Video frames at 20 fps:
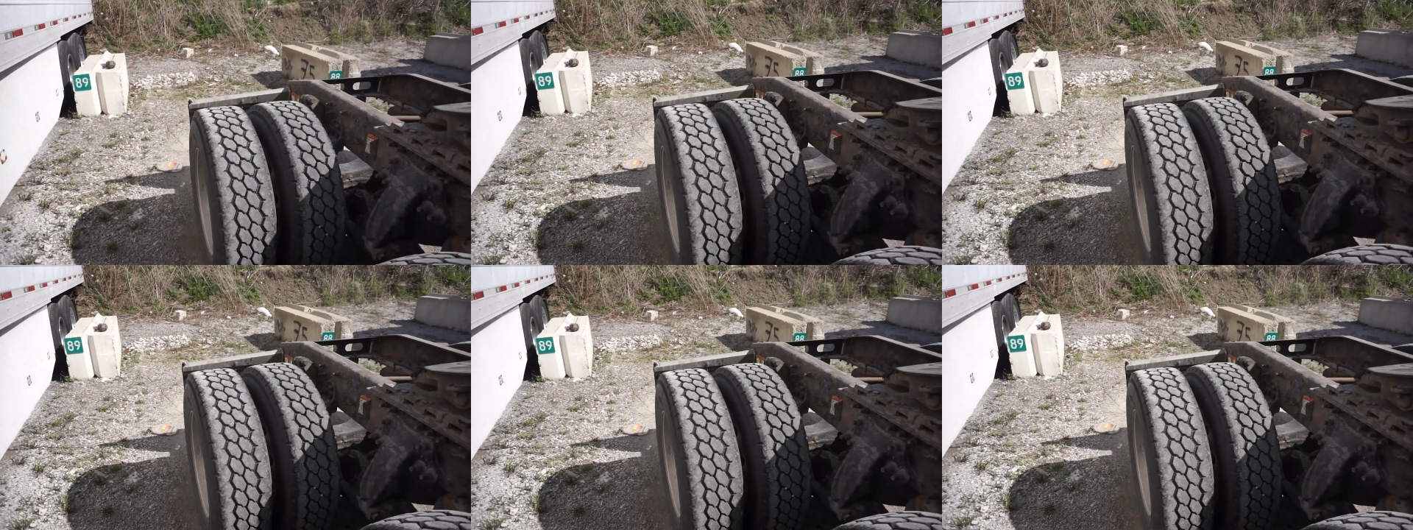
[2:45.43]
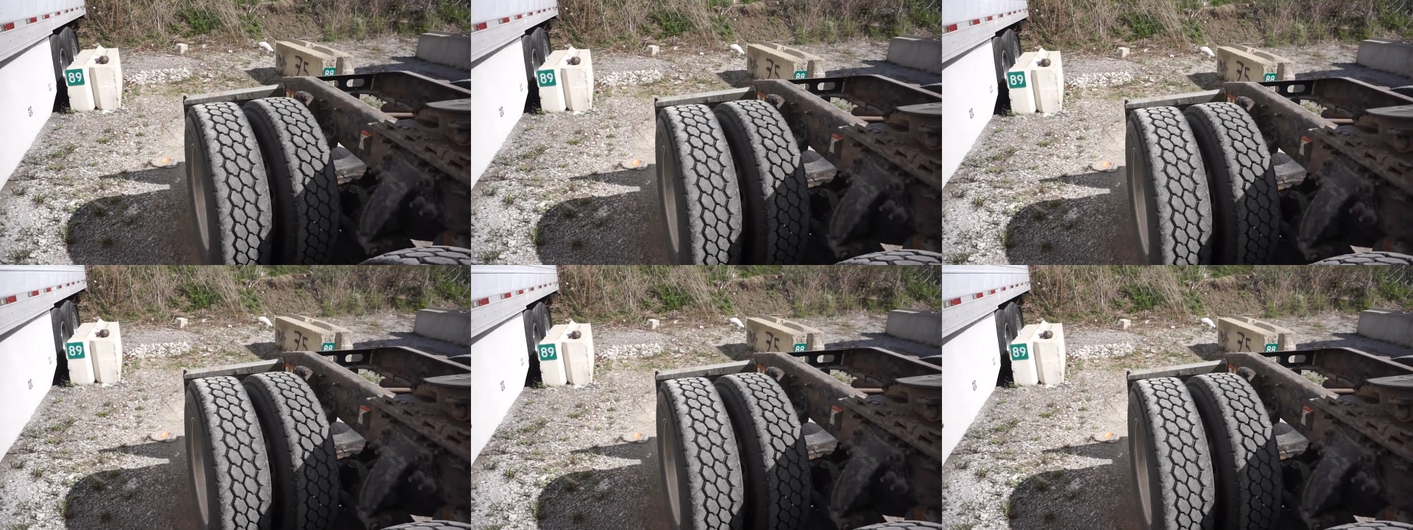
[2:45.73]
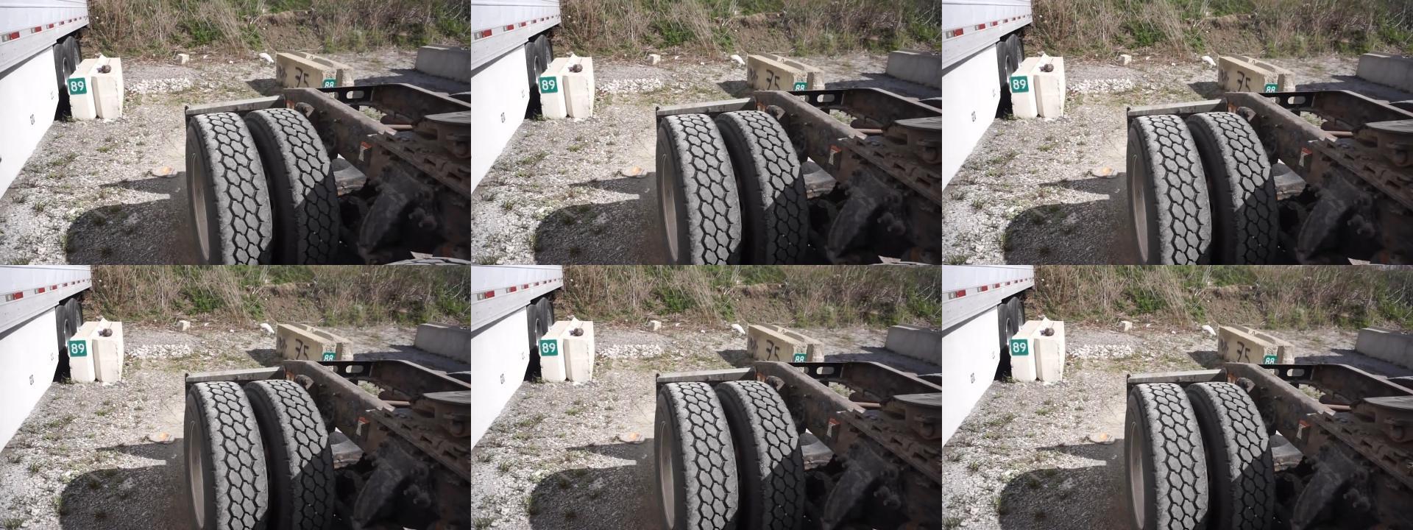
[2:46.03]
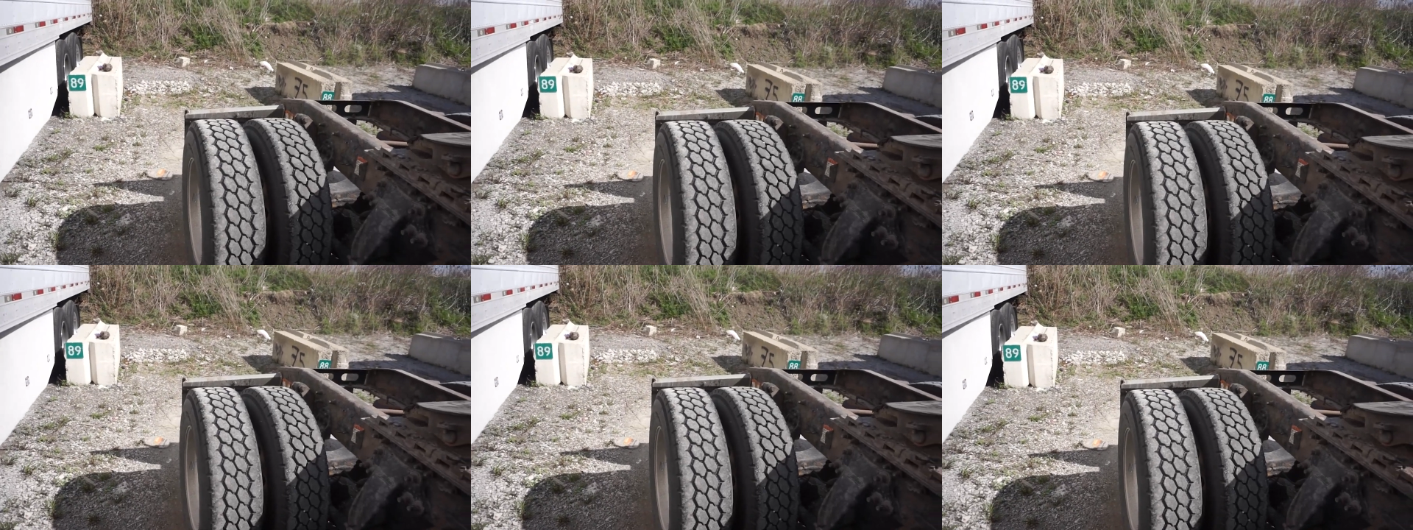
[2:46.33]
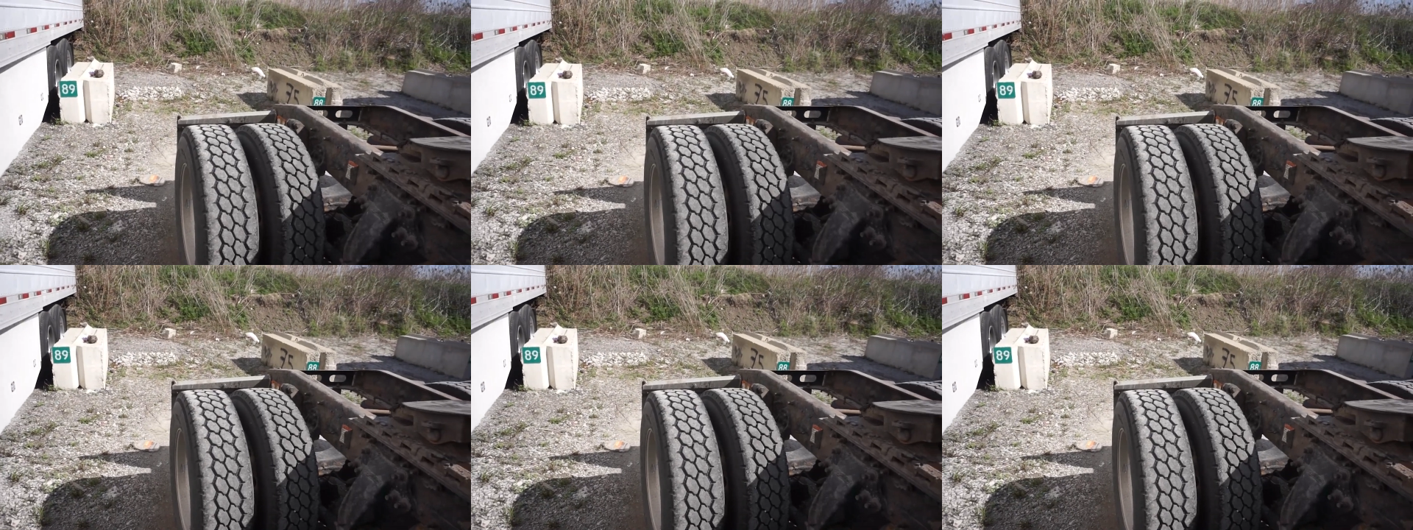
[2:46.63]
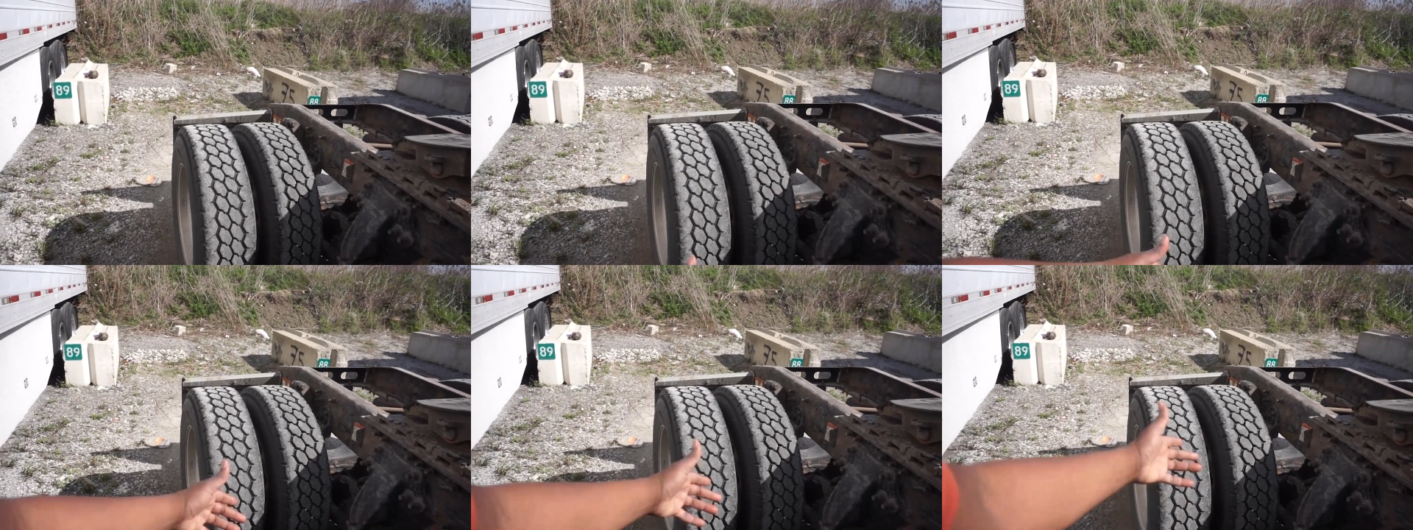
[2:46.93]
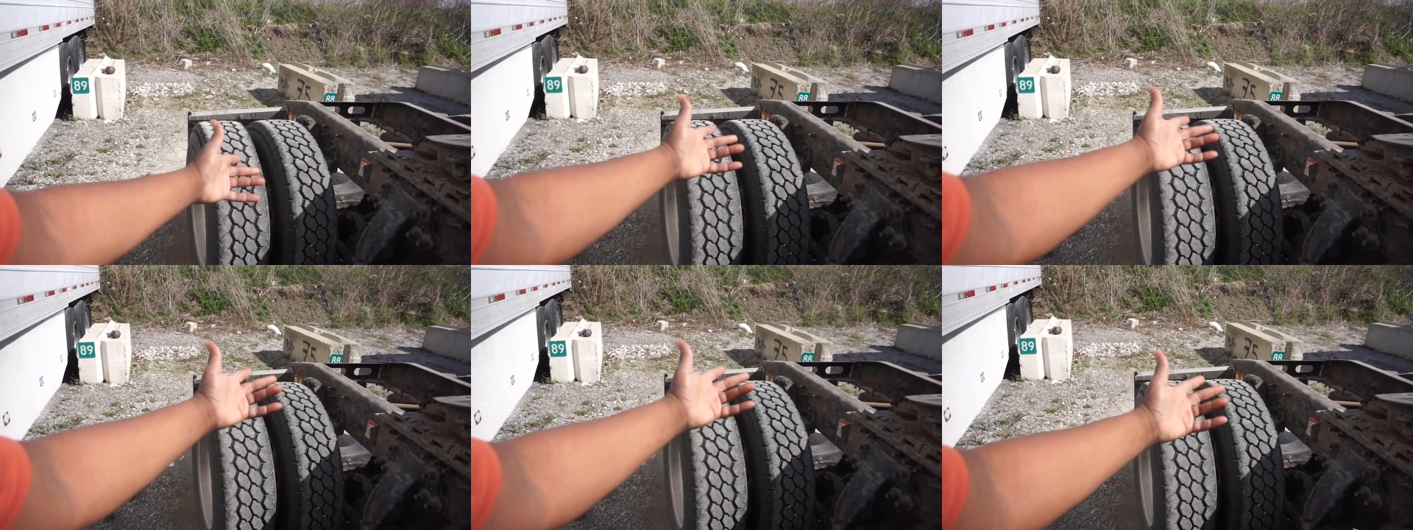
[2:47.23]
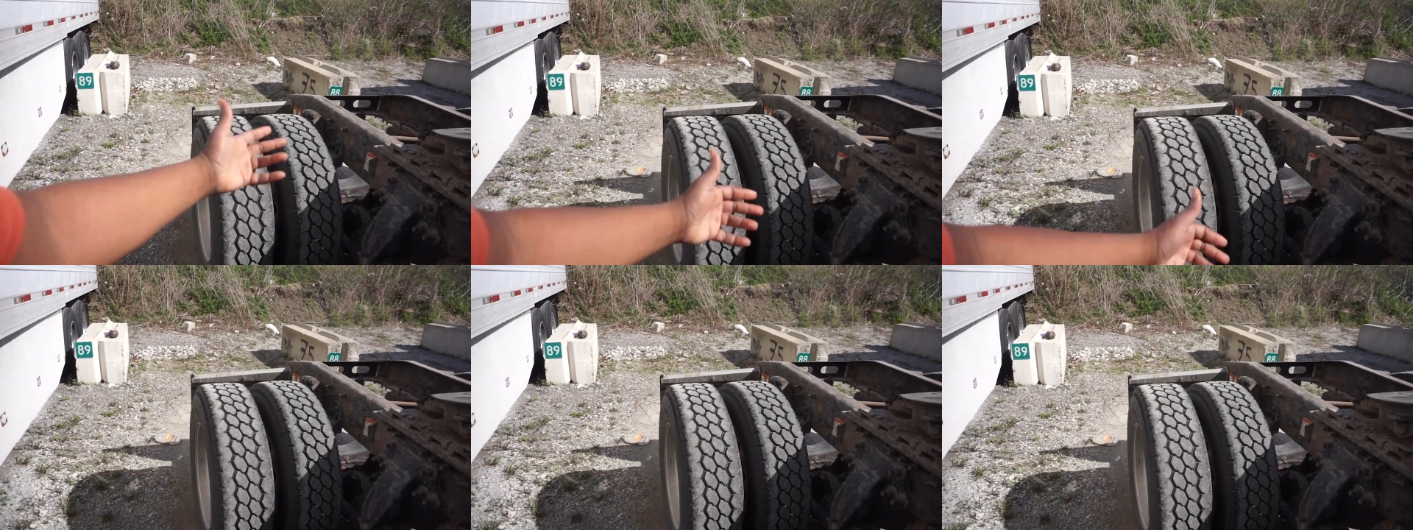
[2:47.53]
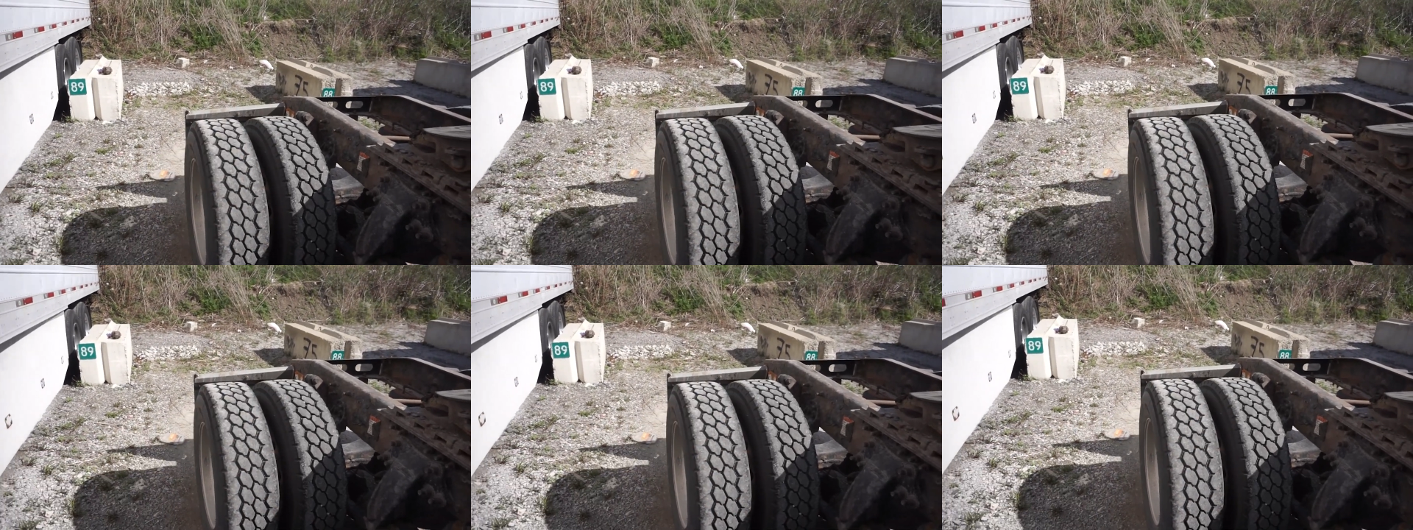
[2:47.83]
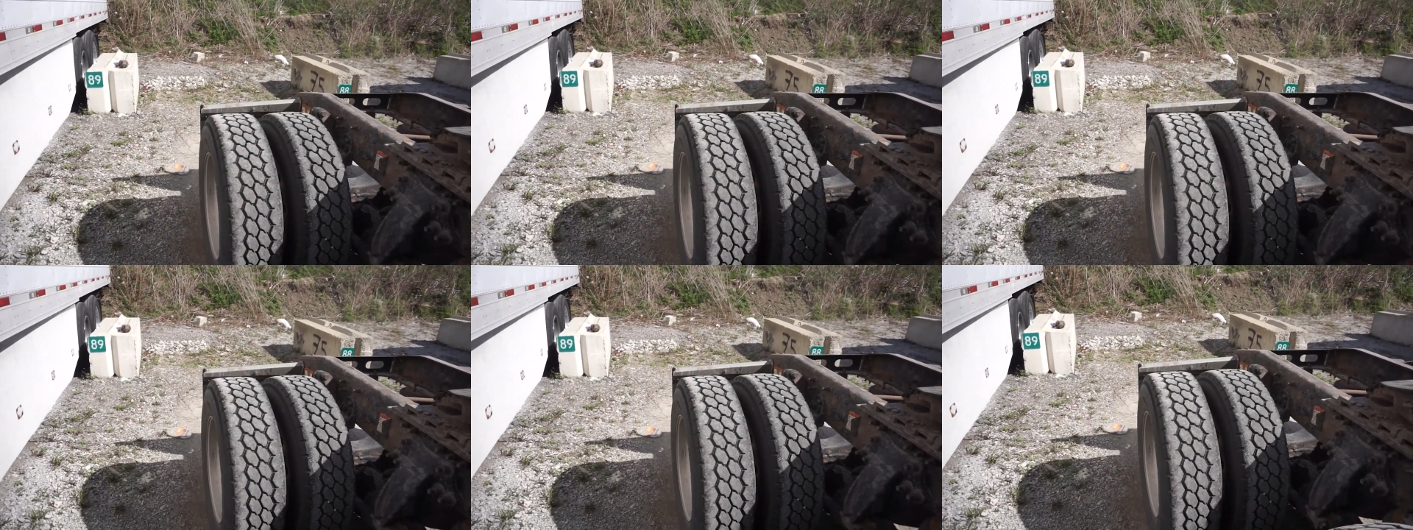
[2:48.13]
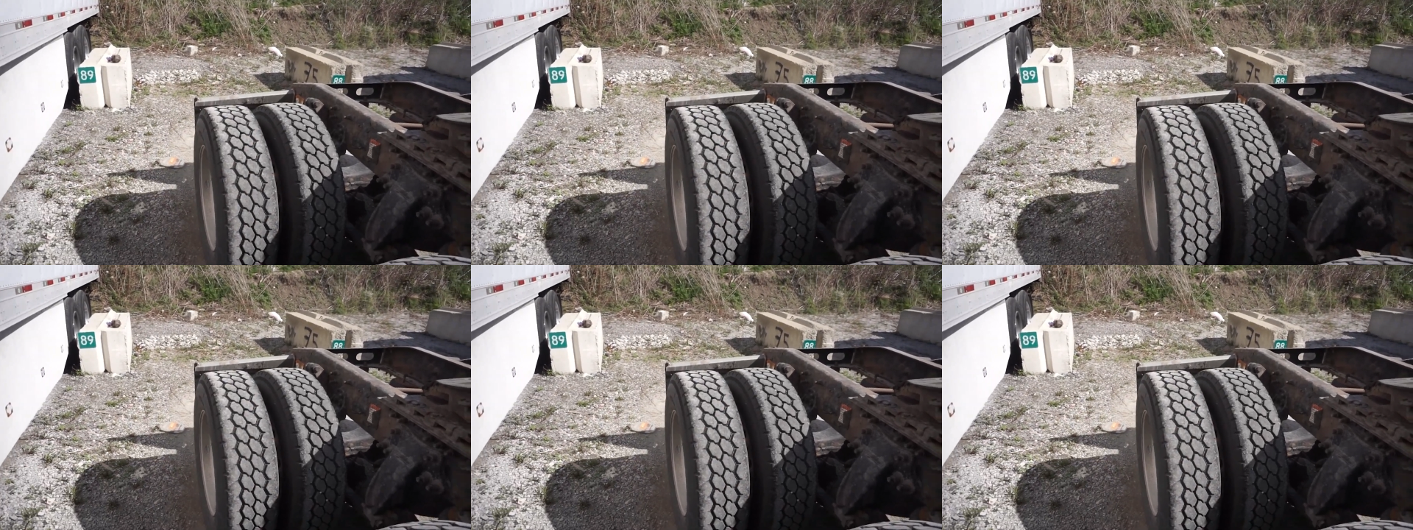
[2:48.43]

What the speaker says: No face is visible, so there are no lips to read.